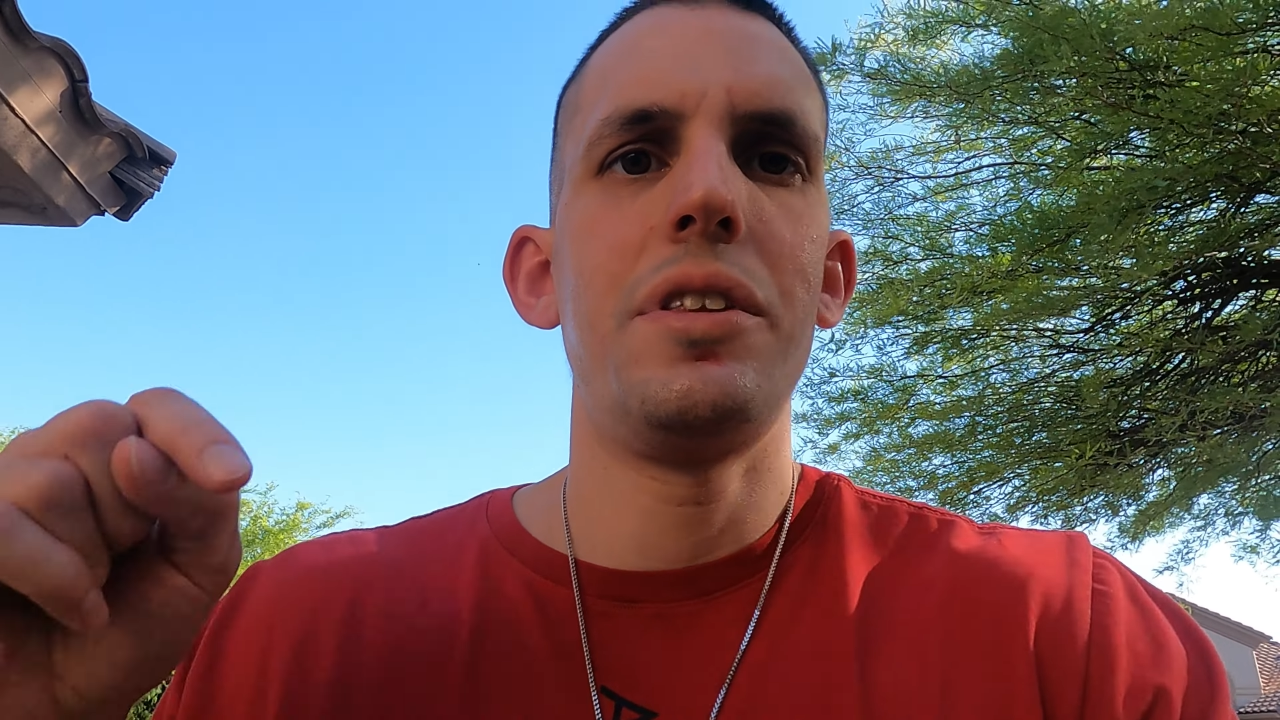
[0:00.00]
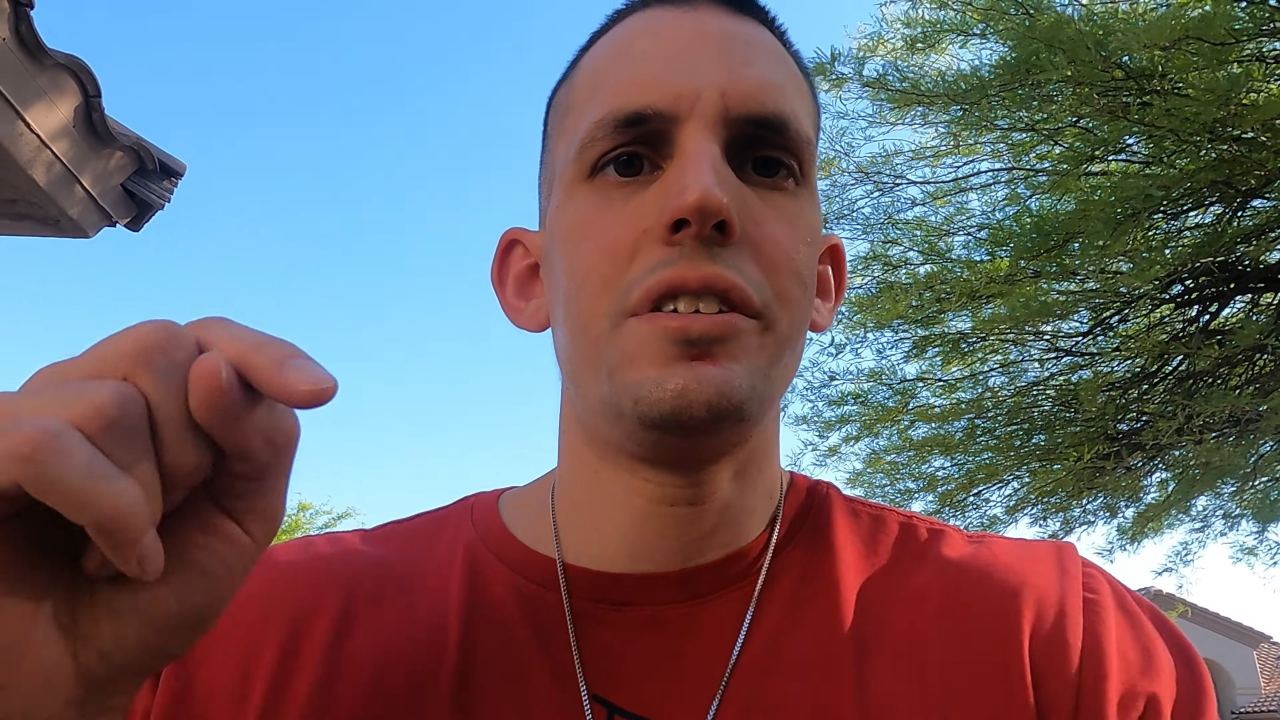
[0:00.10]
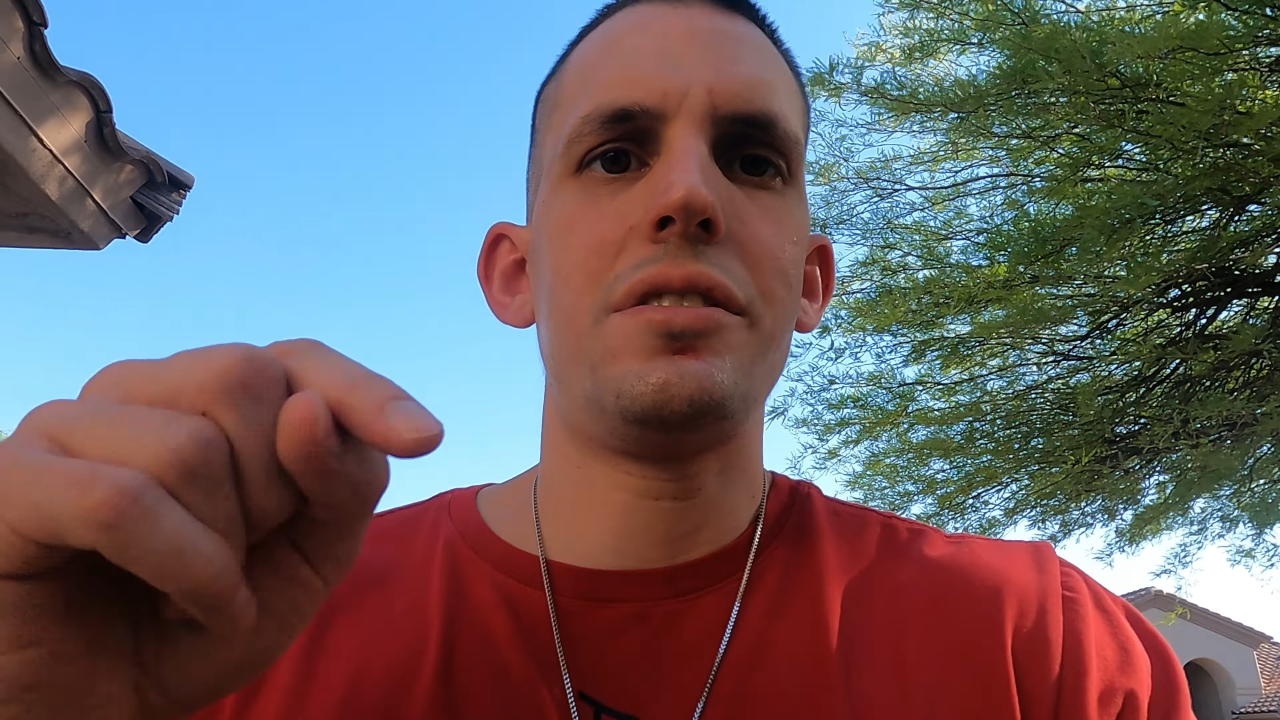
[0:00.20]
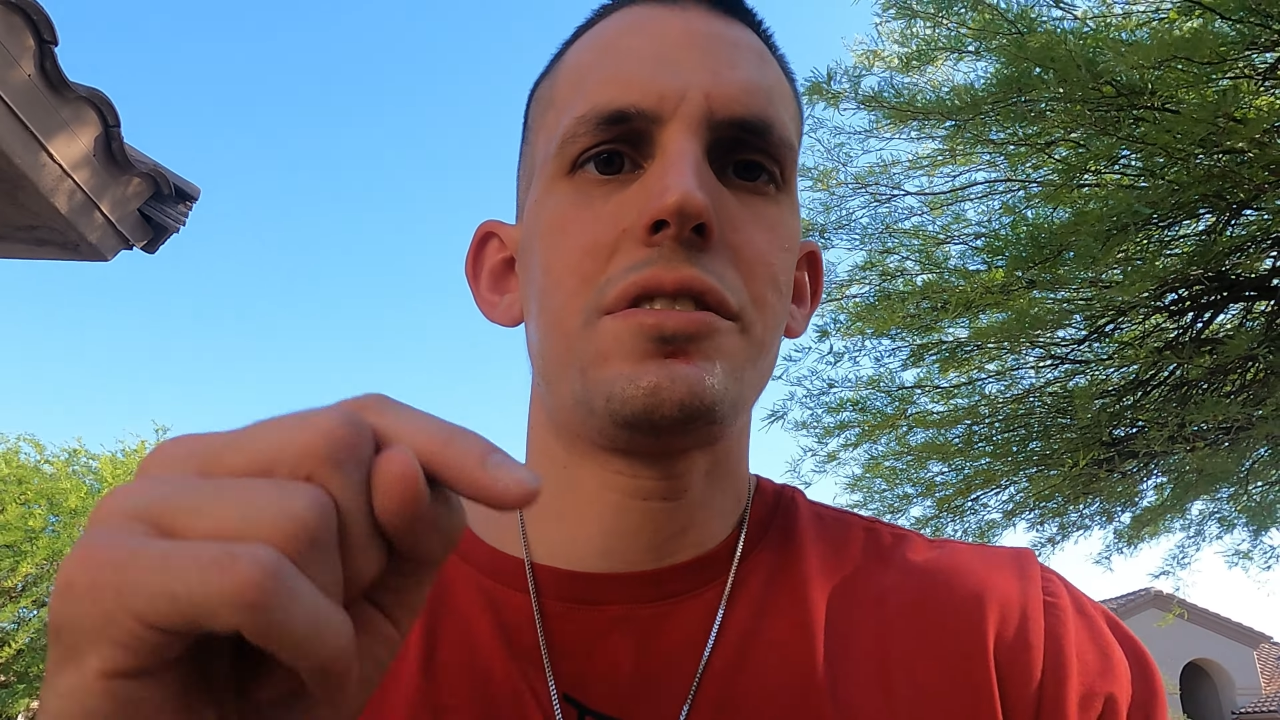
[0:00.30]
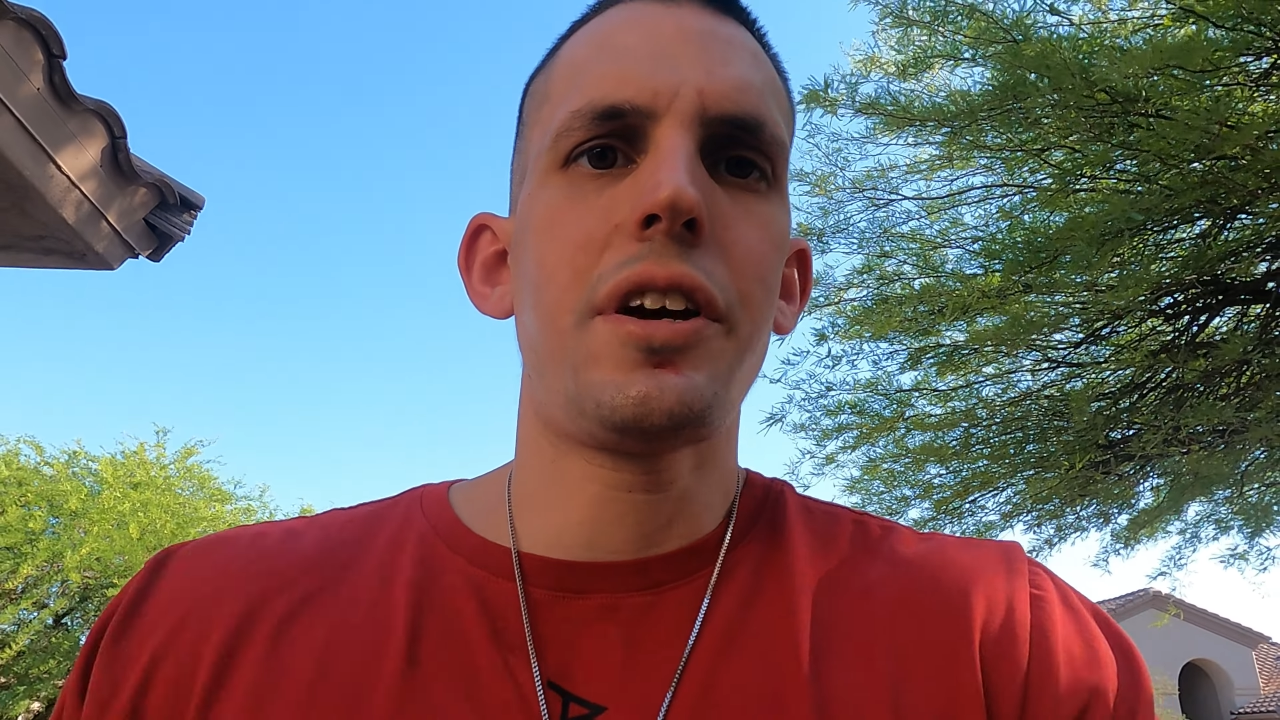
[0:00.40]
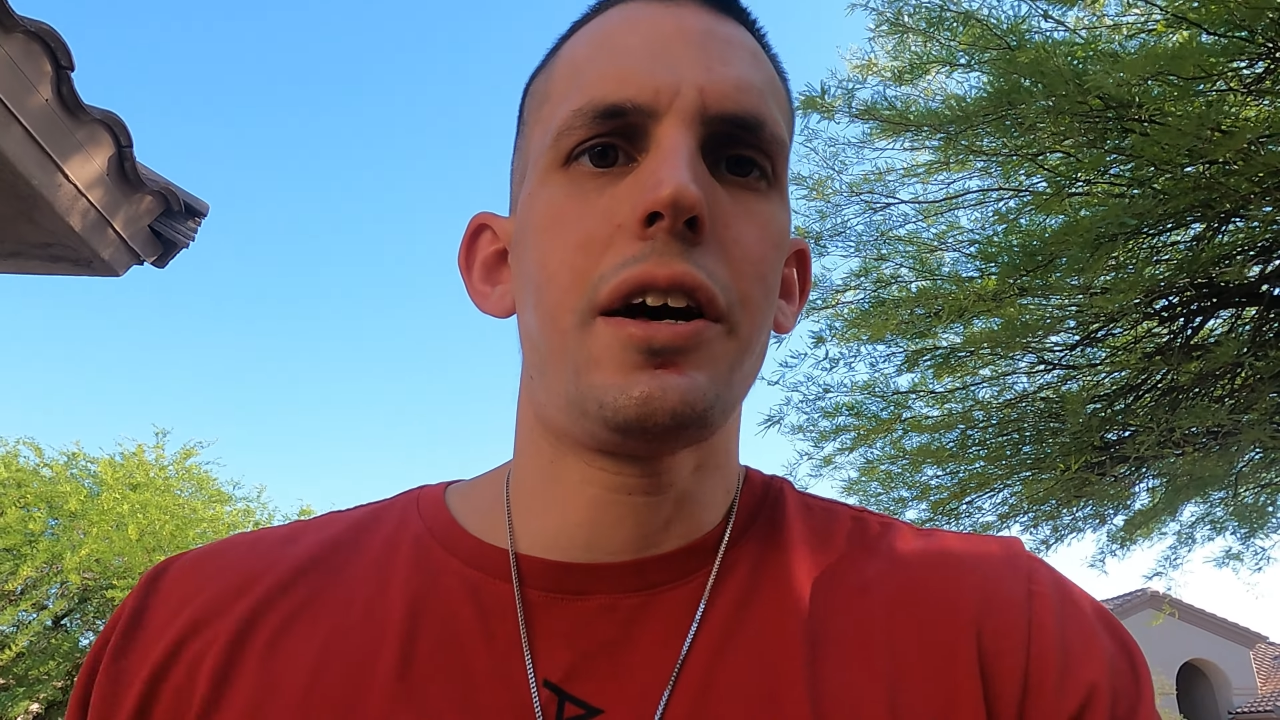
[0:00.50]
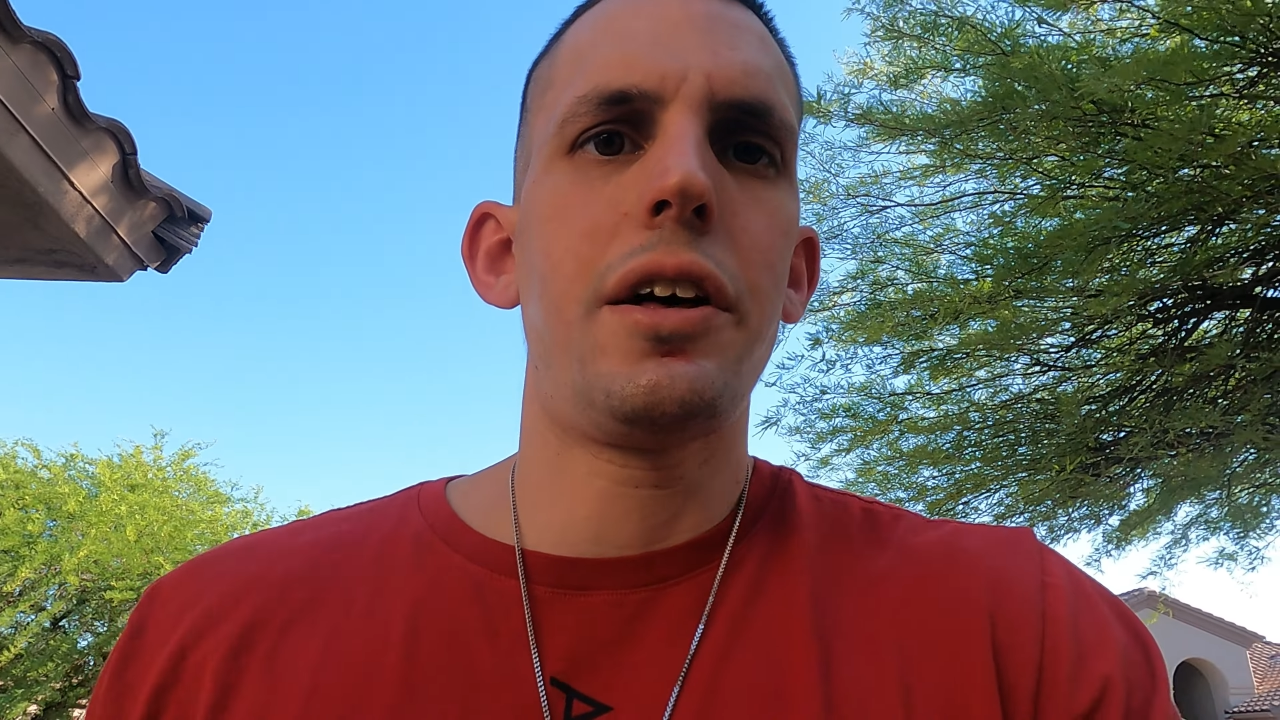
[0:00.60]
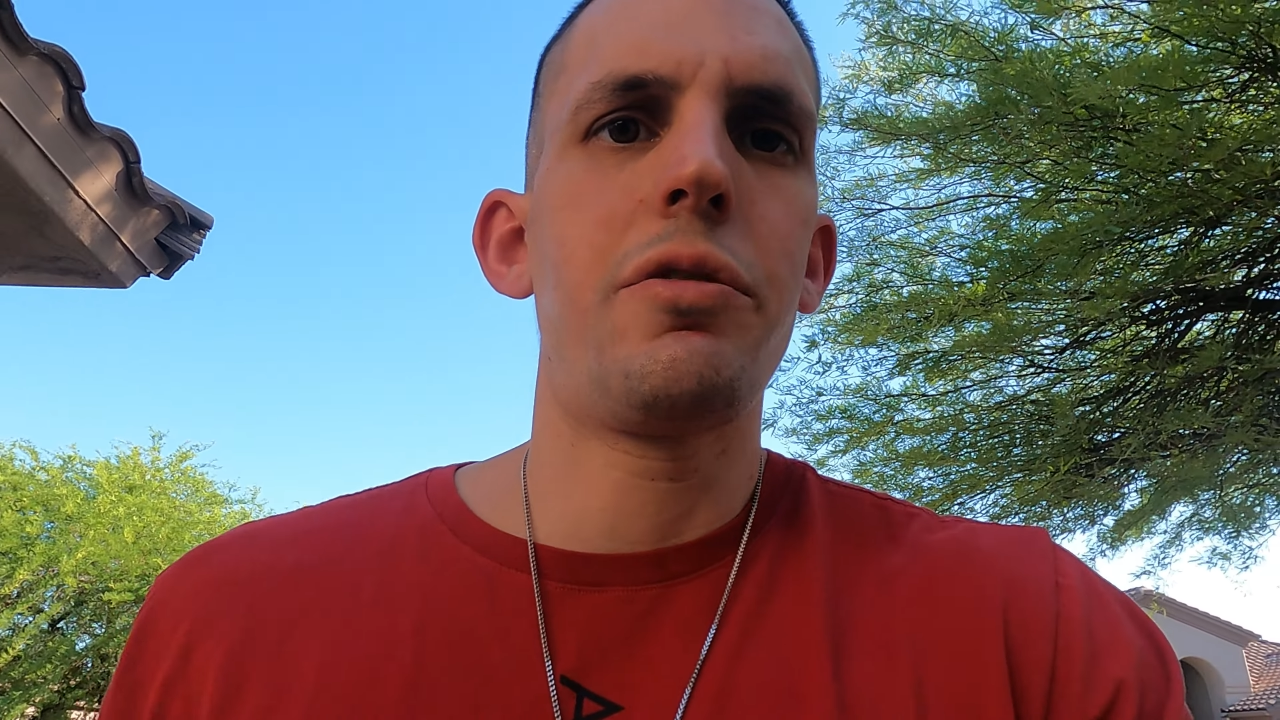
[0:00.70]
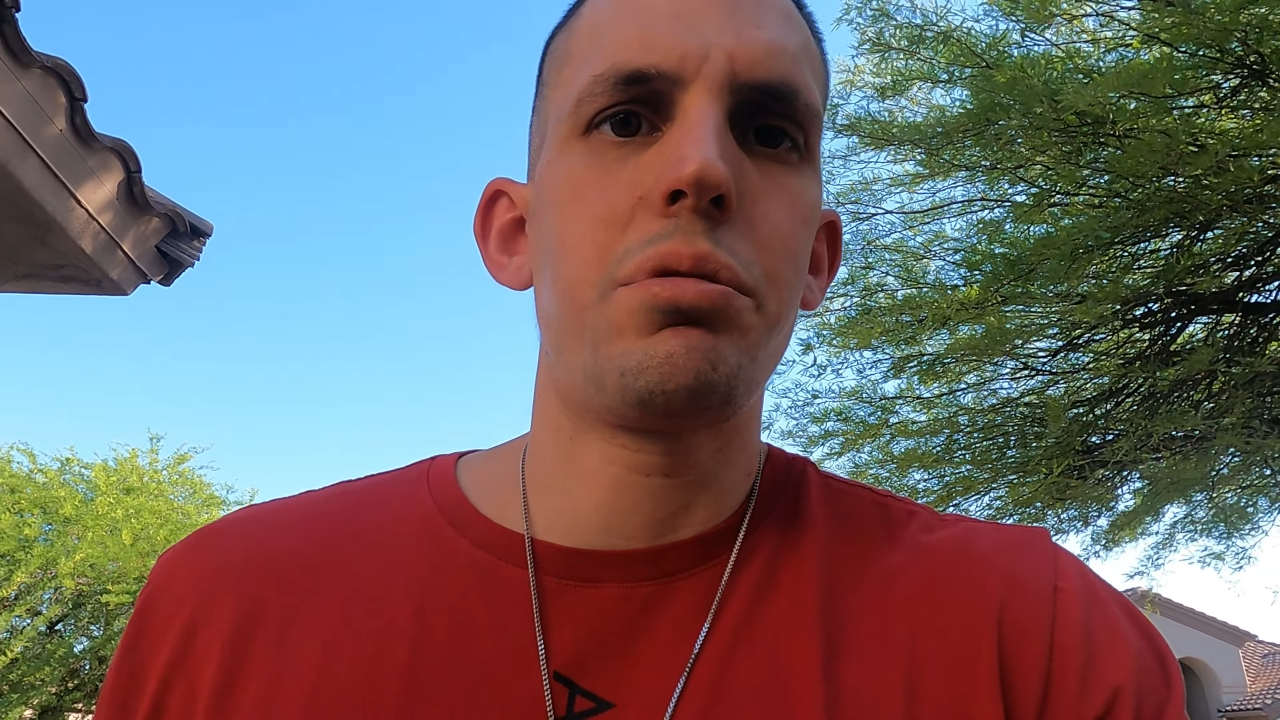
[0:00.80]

this is Skylyfe